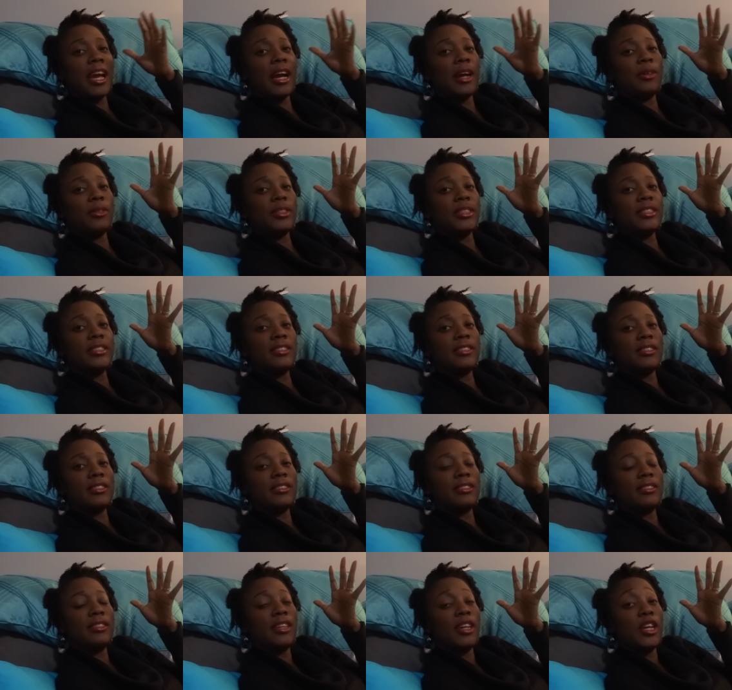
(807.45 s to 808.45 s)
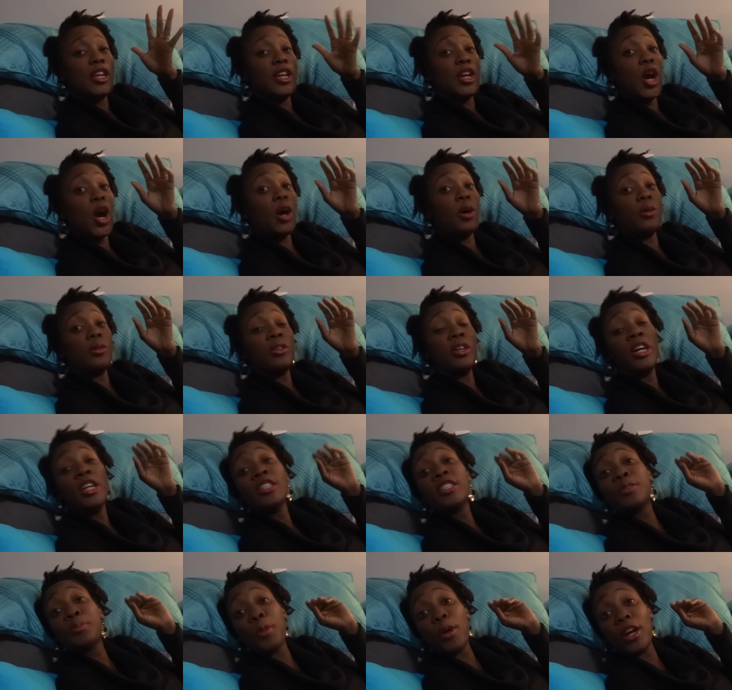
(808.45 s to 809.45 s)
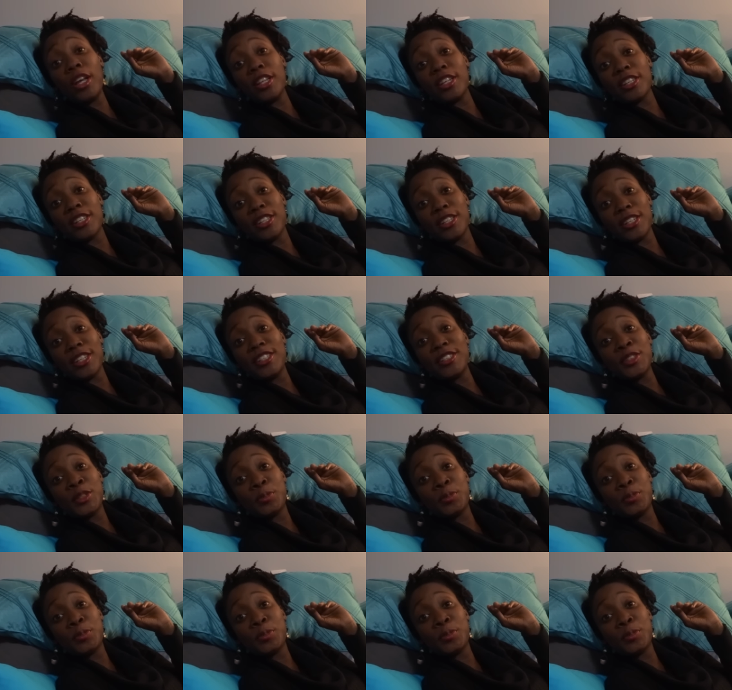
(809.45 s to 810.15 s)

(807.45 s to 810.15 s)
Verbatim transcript: outed Oh, spoiler alert!